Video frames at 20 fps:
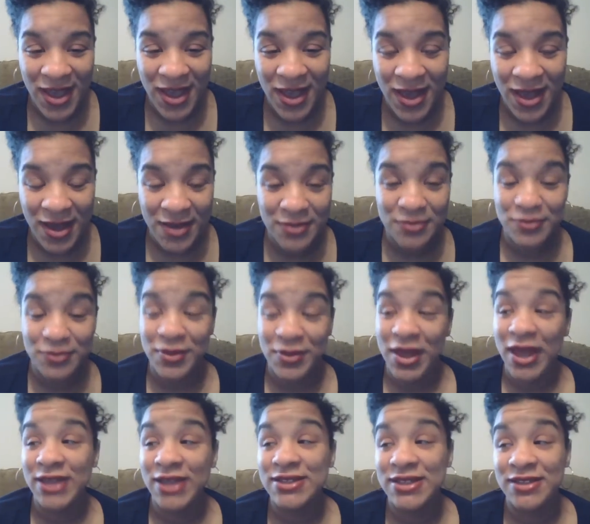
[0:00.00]

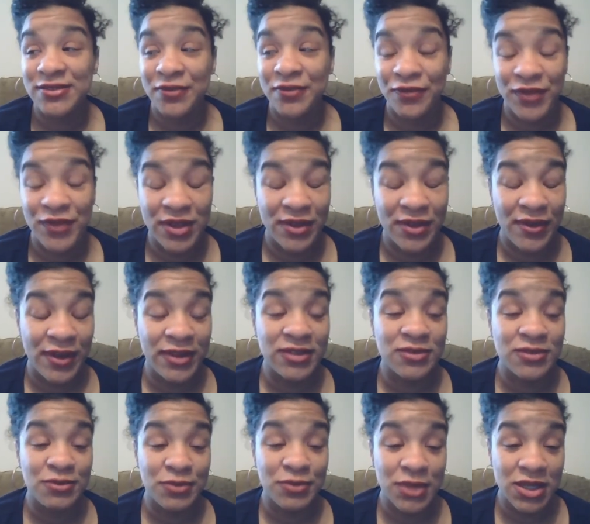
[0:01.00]
I did feel
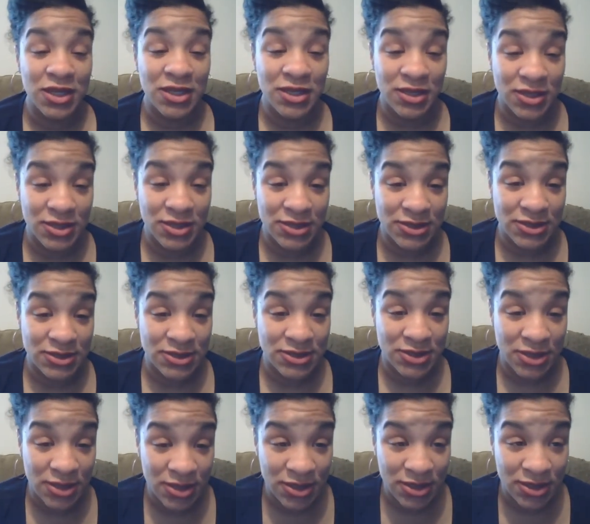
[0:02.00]

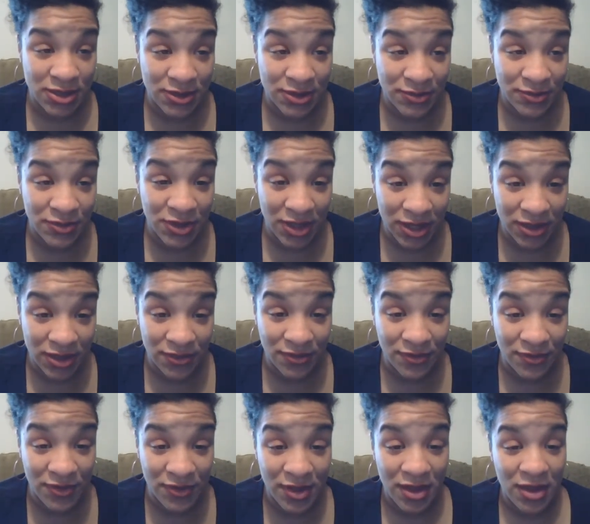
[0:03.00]
immediate
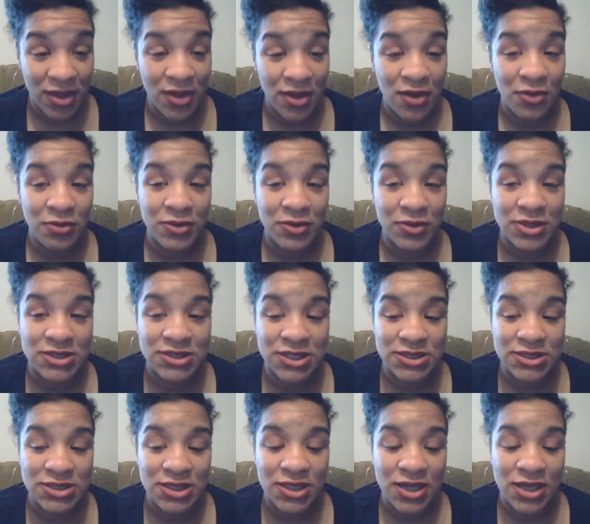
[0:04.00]
relief once they
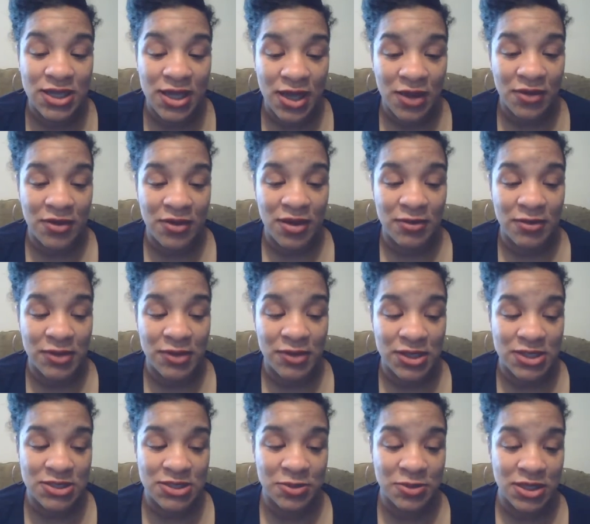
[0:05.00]
took her out. I mean,
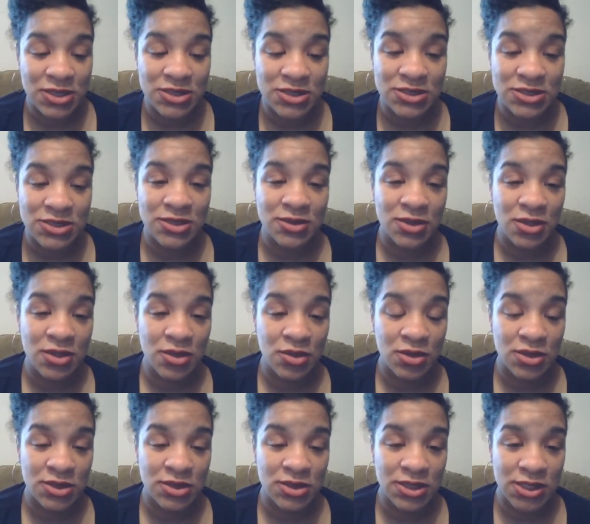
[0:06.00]
this pregnancy
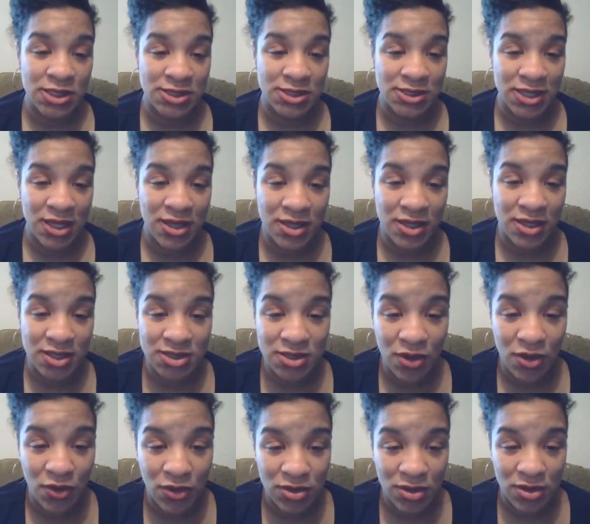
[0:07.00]
did take a
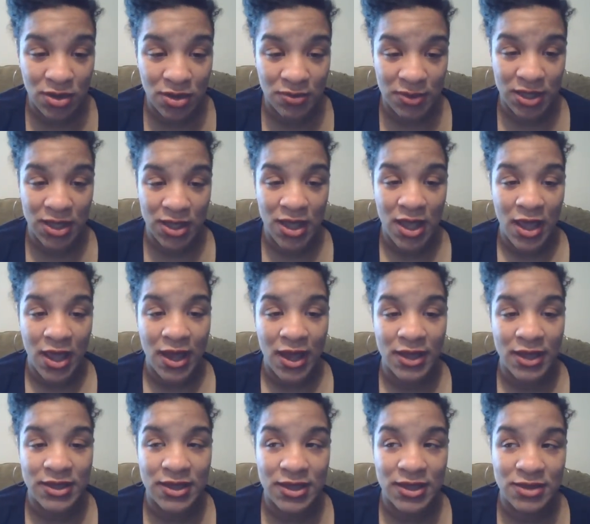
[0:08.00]
toll on me,
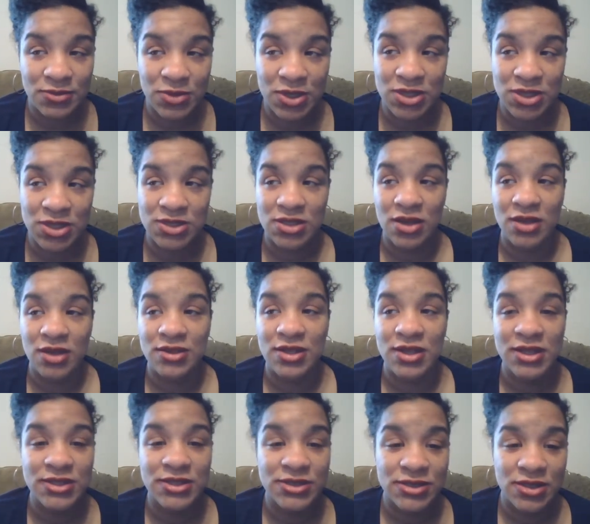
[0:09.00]
I think because of all the
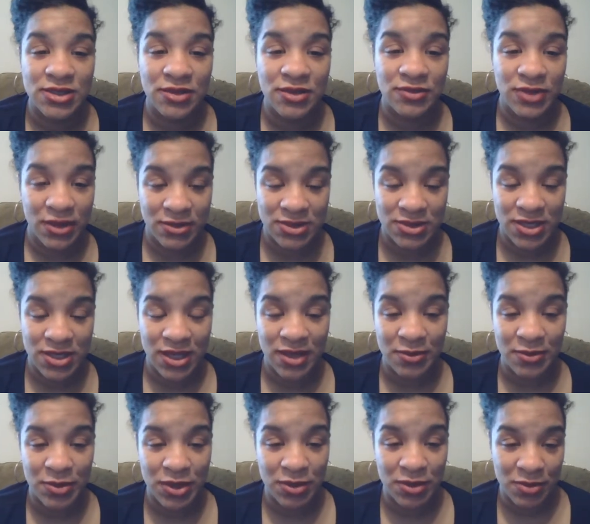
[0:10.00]
other stuff that was
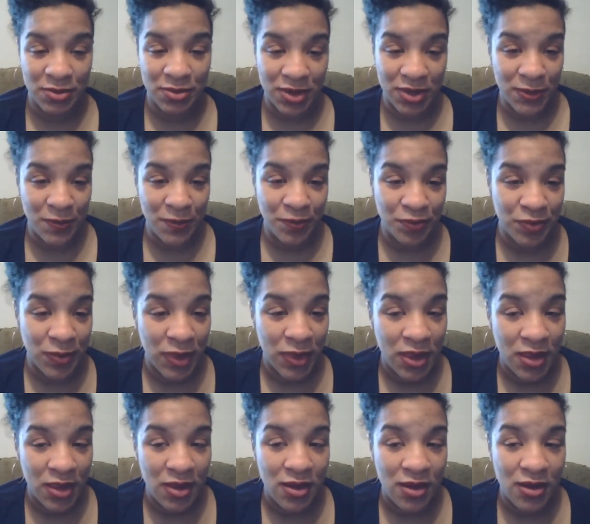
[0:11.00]
happening, but
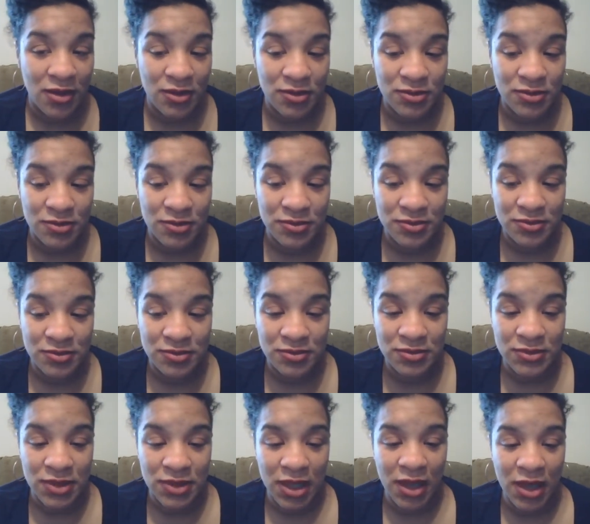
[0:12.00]

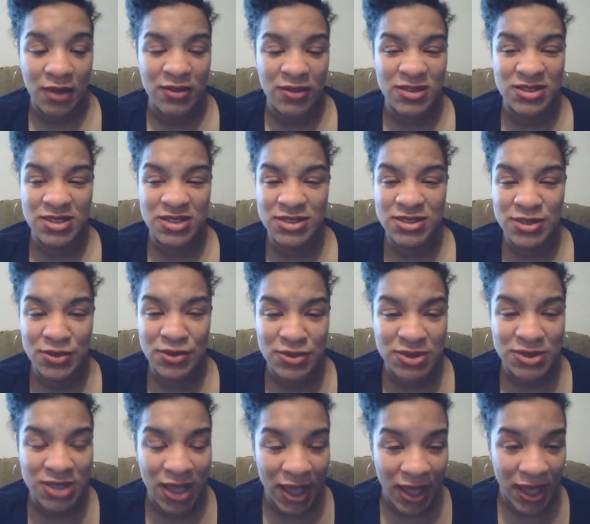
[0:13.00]
I was just so
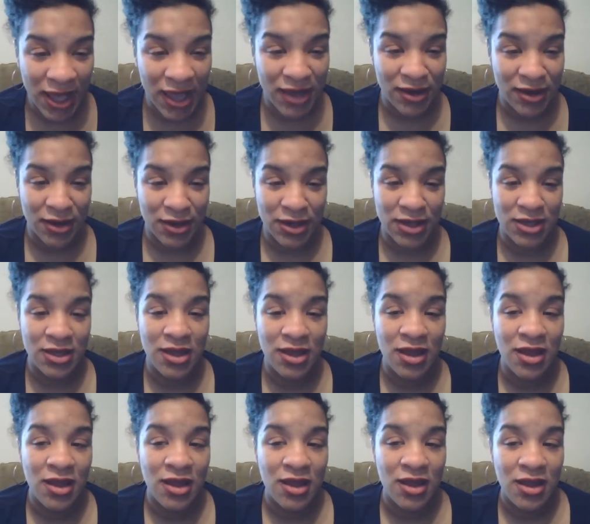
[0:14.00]
tired and
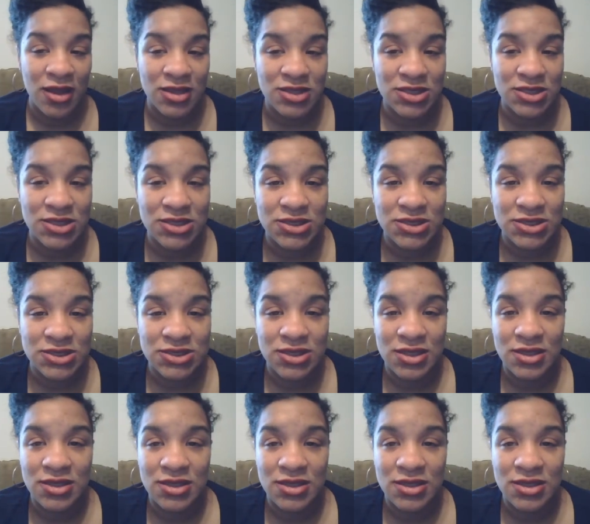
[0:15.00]
just